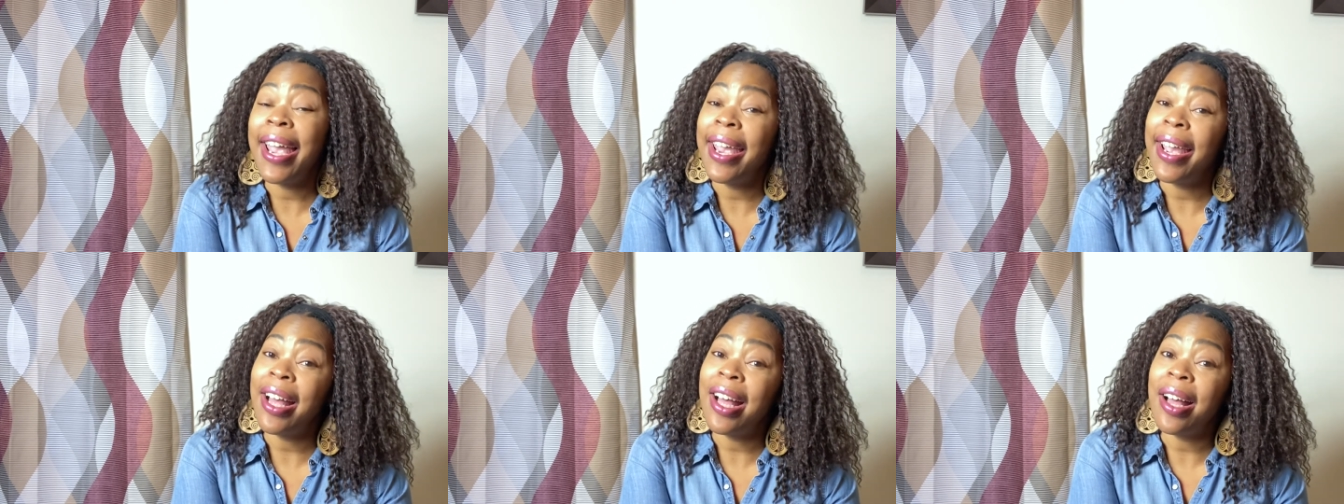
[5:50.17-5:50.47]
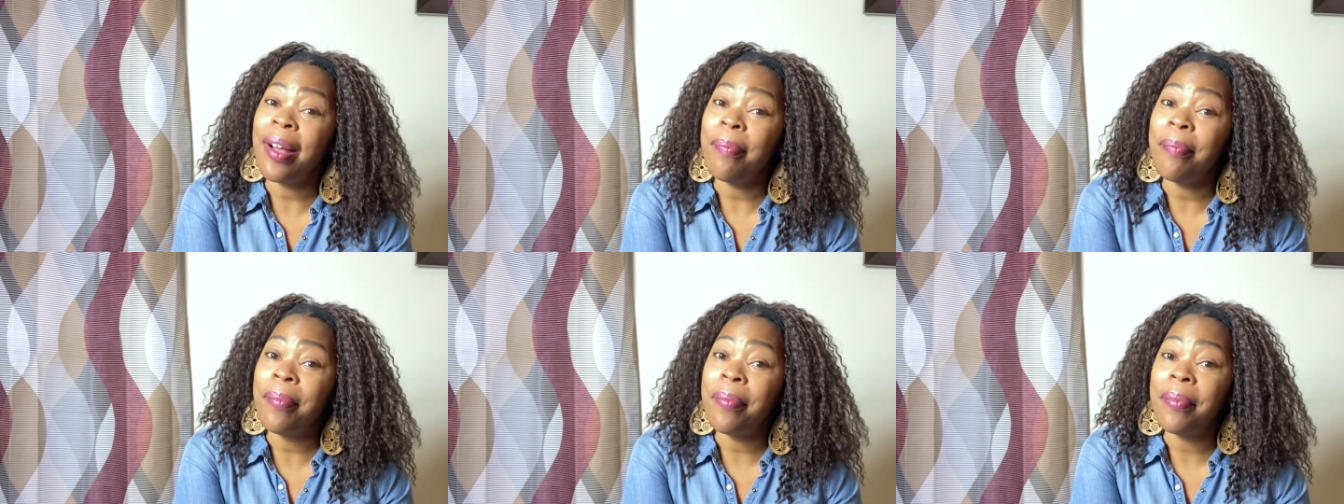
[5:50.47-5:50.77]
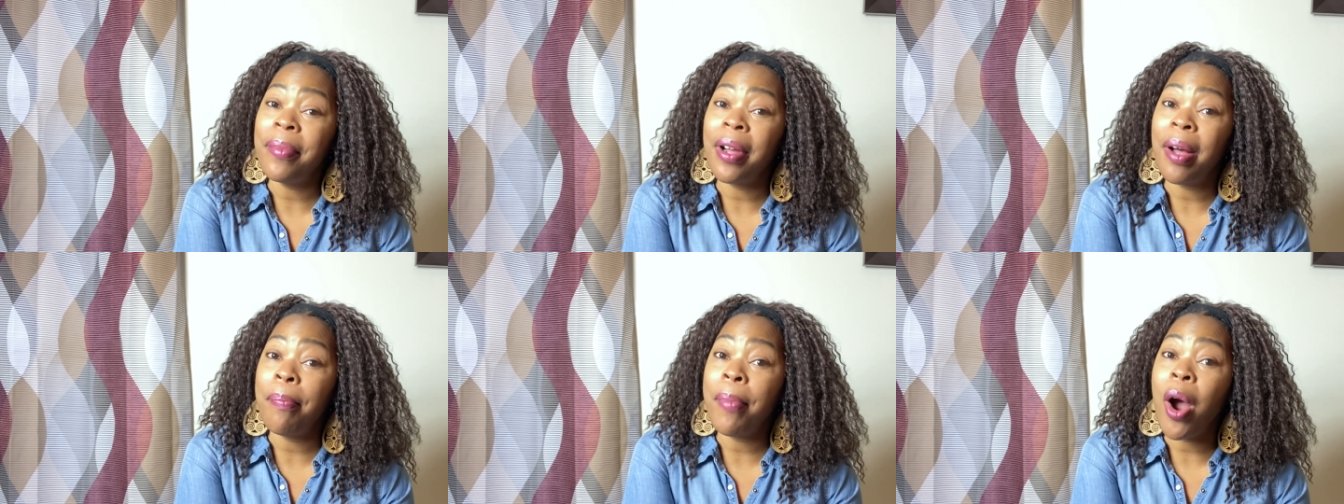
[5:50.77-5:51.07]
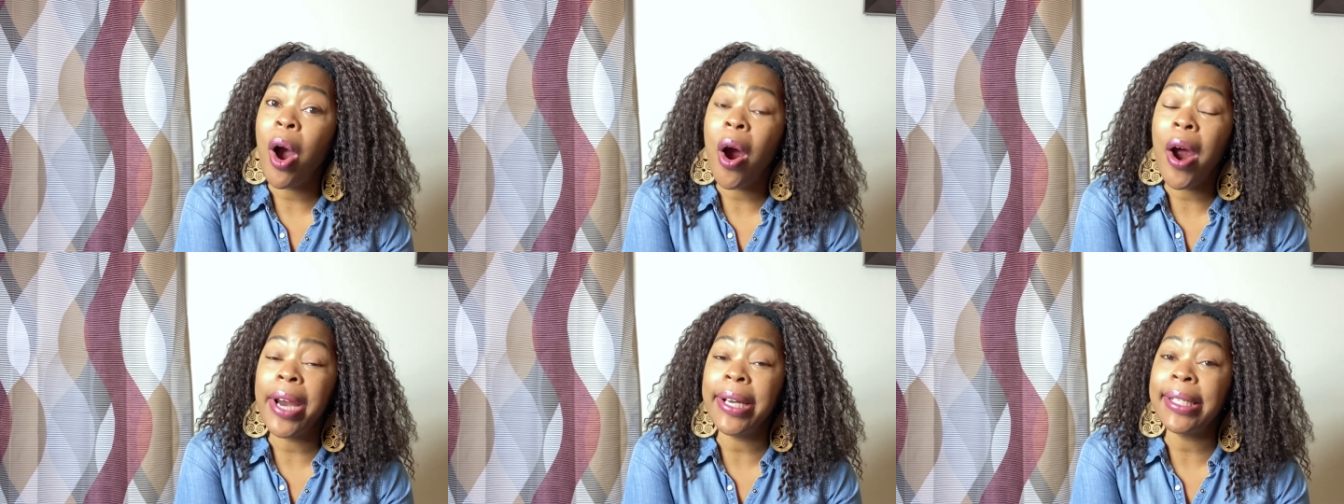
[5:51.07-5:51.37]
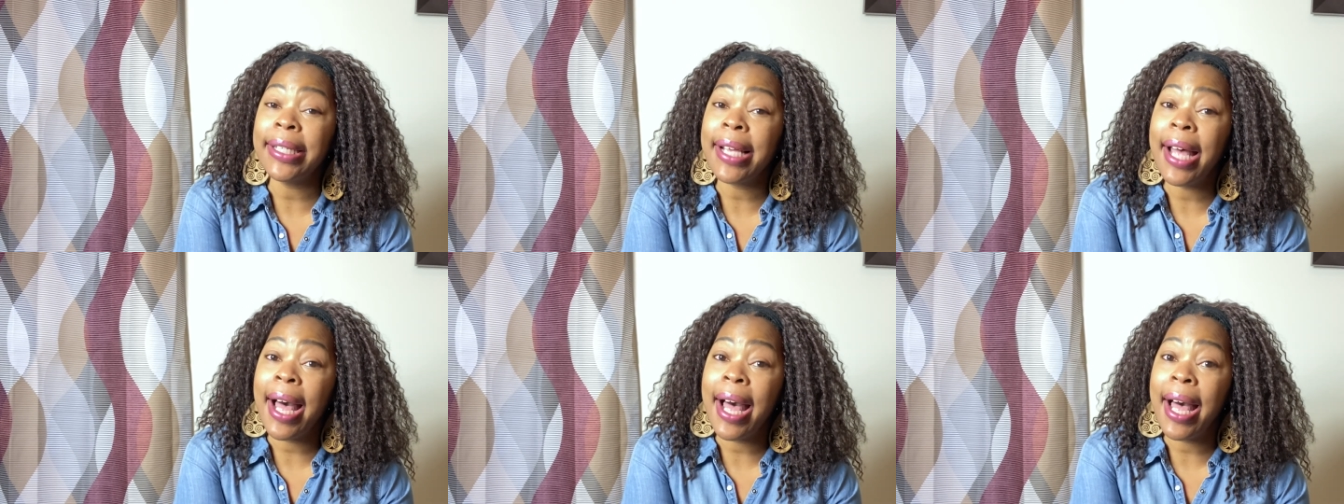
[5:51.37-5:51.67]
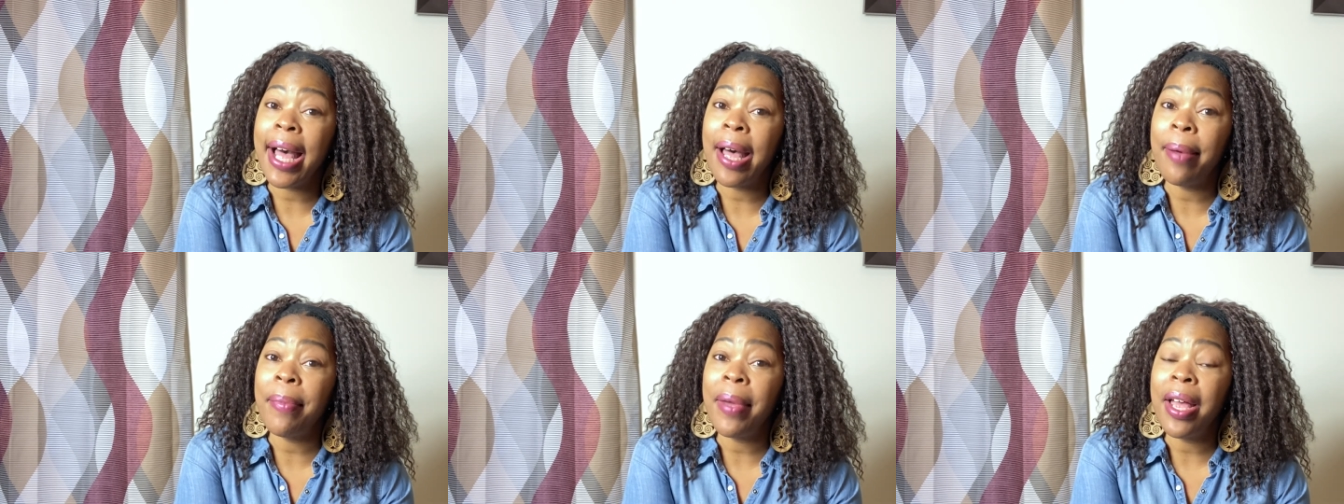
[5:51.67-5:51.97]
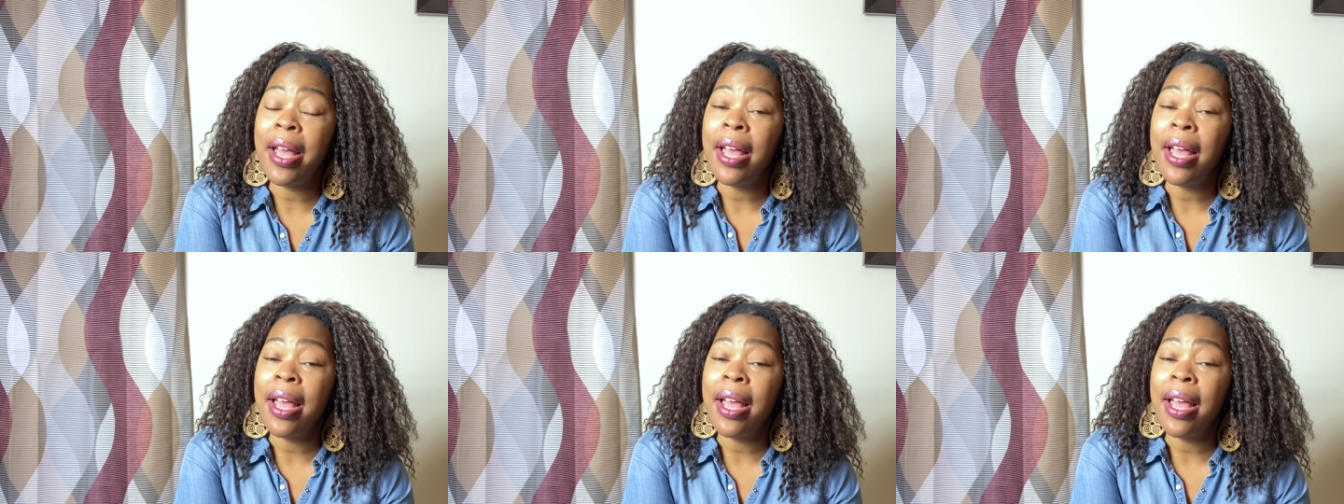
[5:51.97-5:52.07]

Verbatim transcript: am part-time,